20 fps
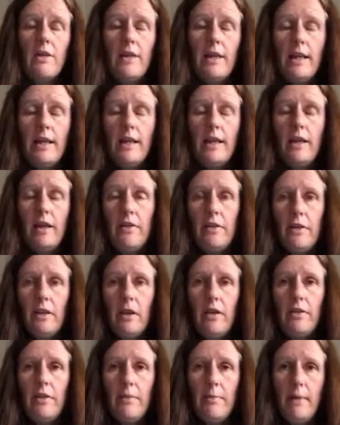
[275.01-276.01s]

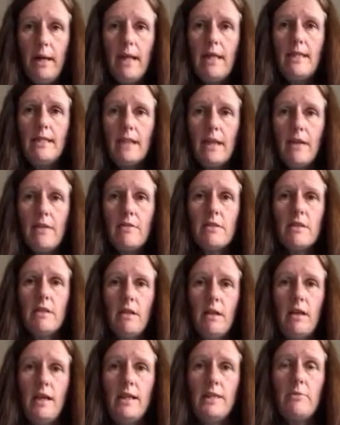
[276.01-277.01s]
The main
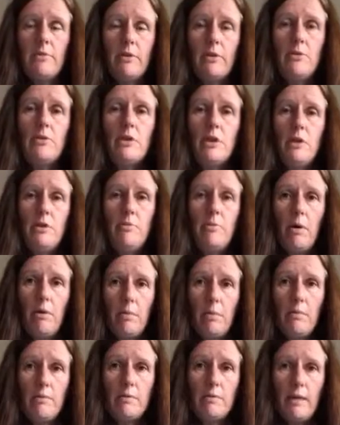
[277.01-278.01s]
downside, well, there are two
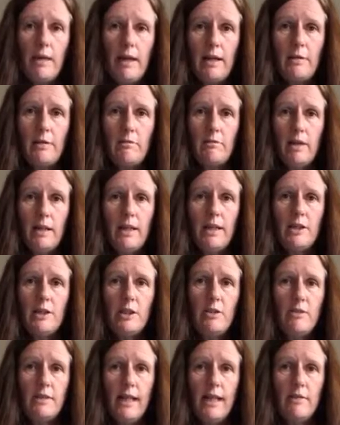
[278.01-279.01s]
problems with aqua running,
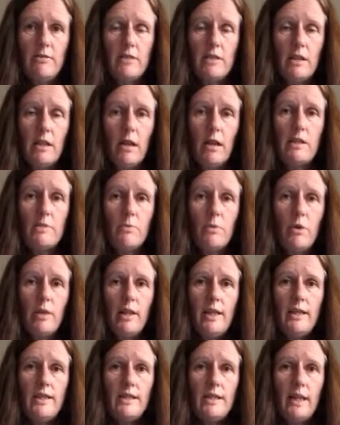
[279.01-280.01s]
two downsides.
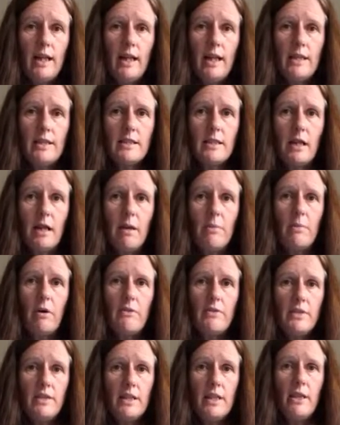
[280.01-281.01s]
One is that
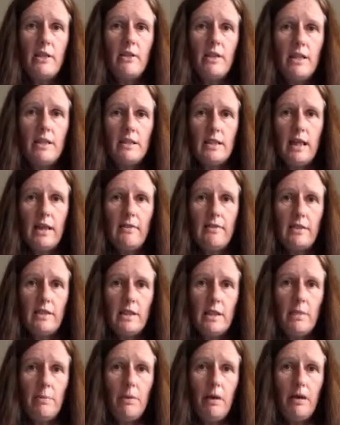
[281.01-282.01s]
obviously you need to have the
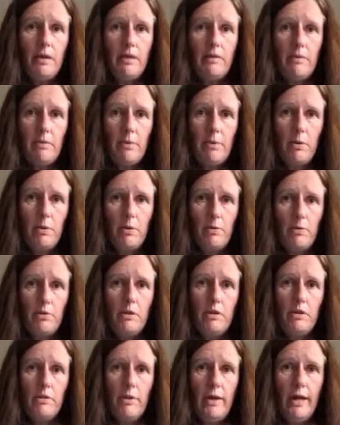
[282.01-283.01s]
deep end of a pool
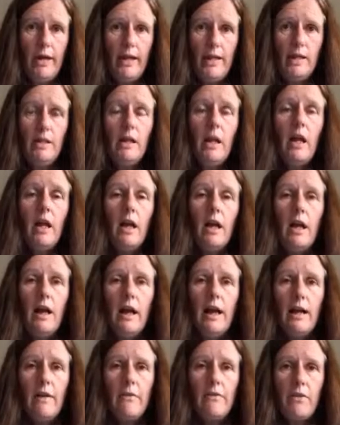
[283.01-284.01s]
to do it in,
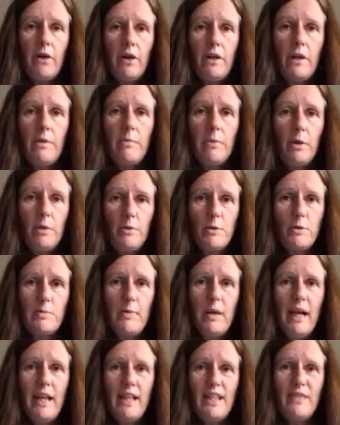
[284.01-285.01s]
and finding pool
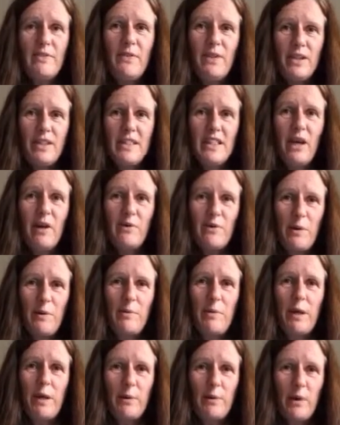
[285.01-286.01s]
space for yourself
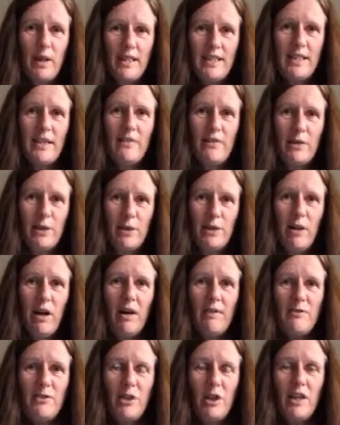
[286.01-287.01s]
can be quite difficult.
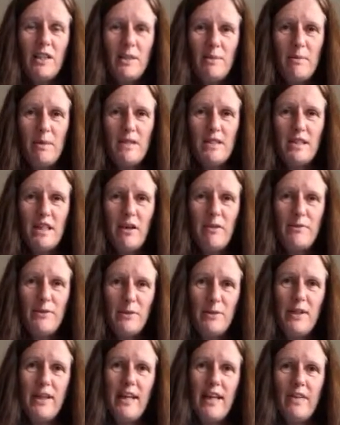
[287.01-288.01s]
I've tried it myself
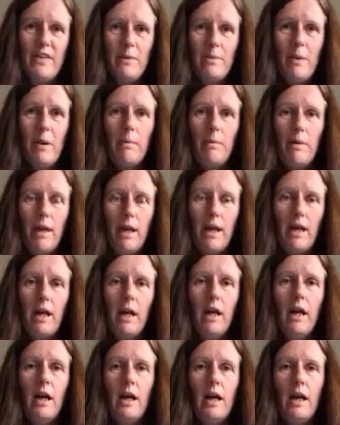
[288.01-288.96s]
doing it in the public